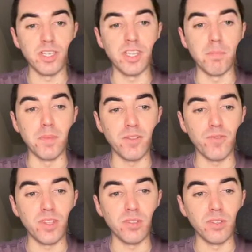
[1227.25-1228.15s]
in the
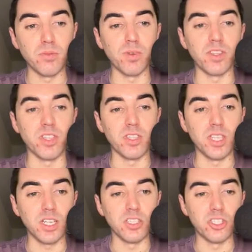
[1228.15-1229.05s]
midfield with
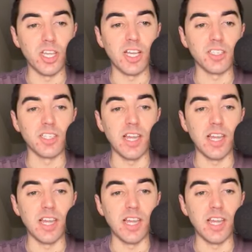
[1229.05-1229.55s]
Nicholas Jackson,